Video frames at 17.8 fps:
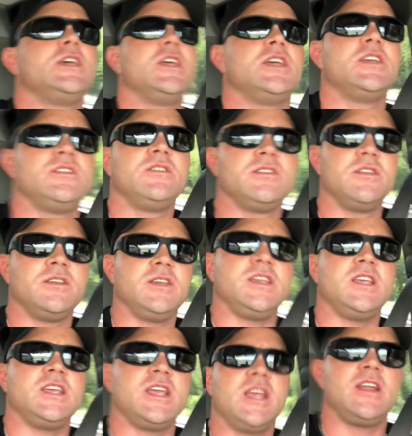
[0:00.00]
in the
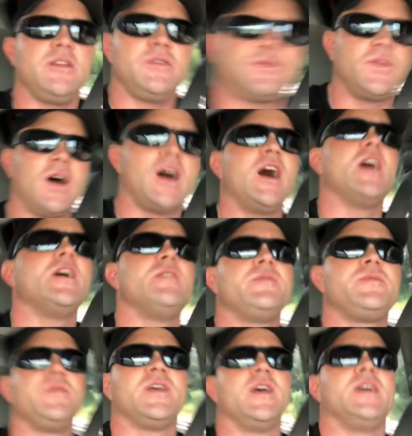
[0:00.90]

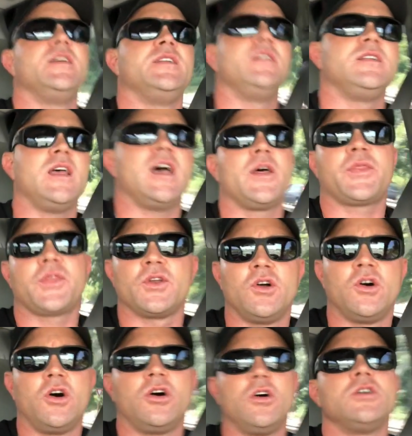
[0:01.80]
E85 than
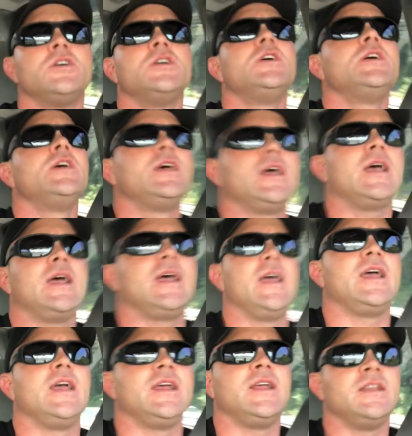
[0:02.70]
ethanol,
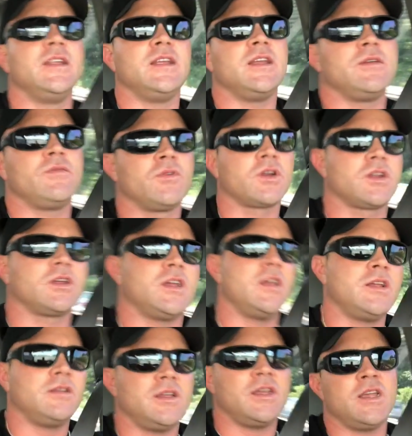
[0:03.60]
and
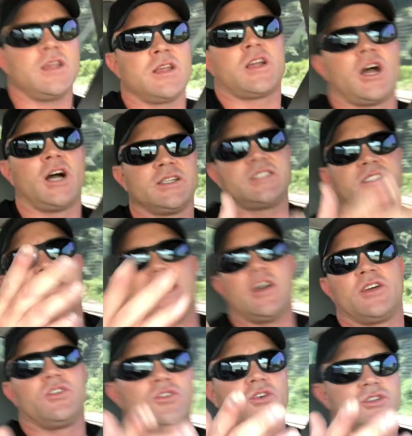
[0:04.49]
it cuts
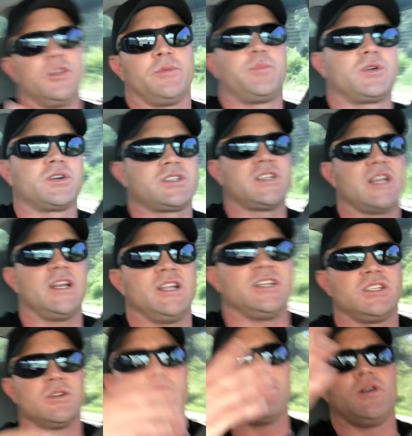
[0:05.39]
down on the
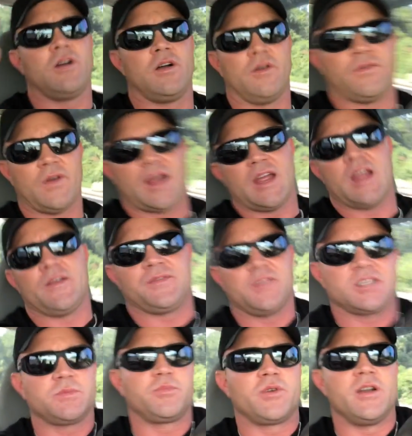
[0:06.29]
percentage of I have
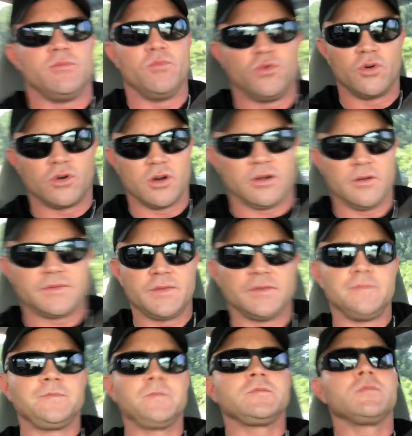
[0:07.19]
to spray more of.
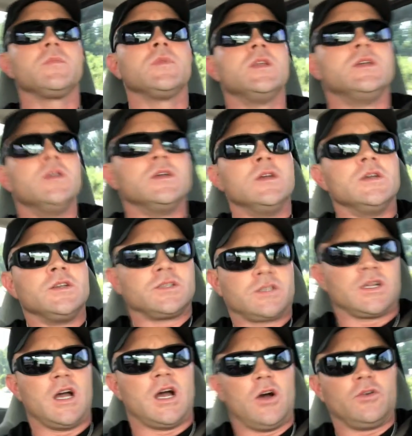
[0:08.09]

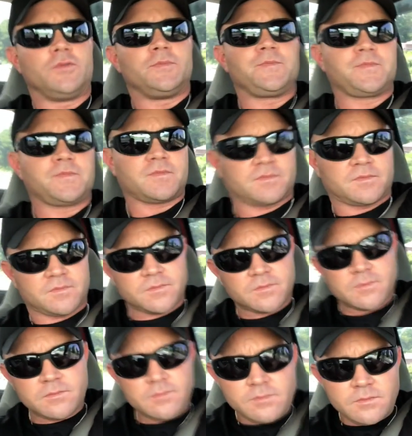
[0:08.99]
So,
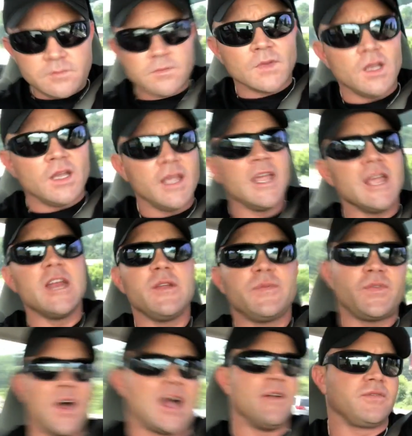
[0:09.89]

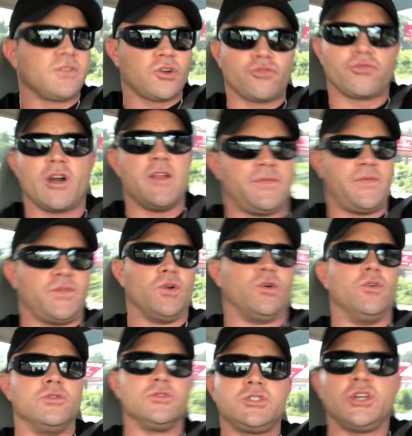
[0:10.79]
E85, great
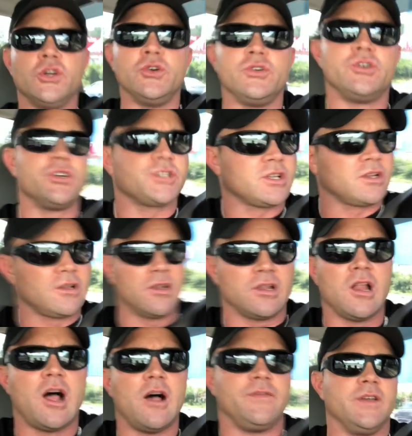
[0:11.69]
fuel. Tuners
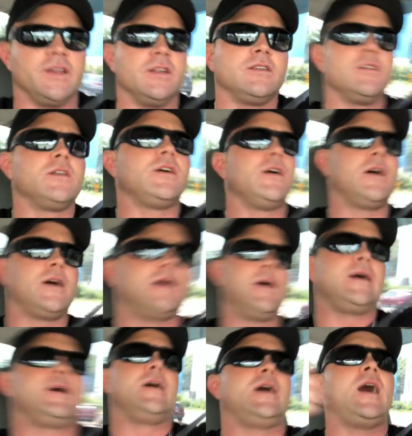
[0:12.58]
love it.
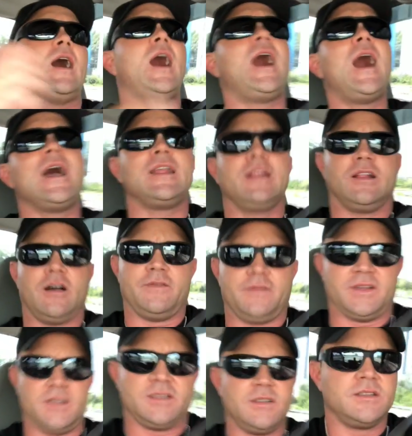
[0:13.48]
I
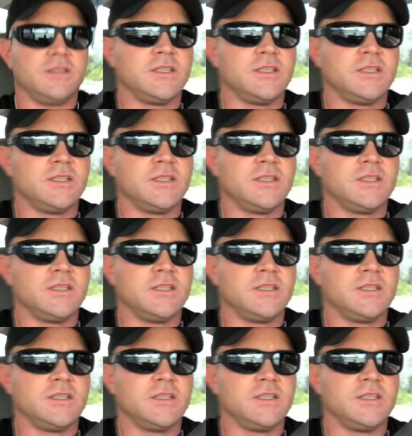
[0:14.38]
love it.